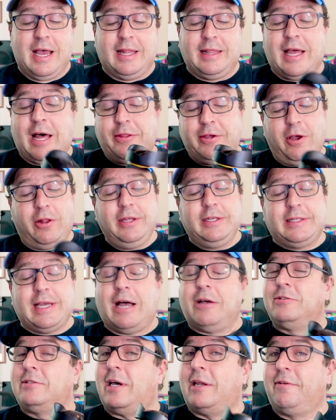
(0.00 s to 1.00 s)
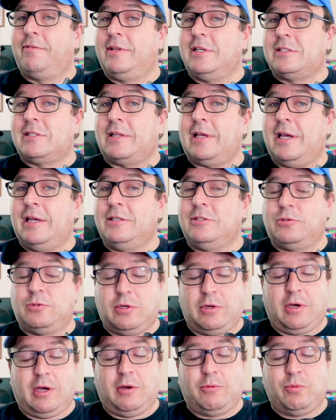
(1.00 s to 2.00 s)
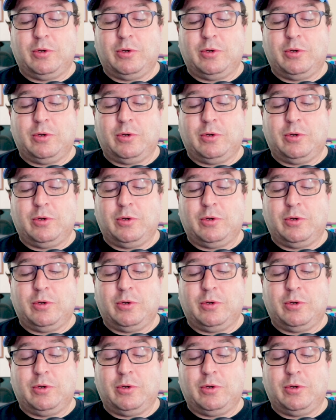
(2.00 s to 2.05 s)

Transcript: Now the only downside of this lens, uh,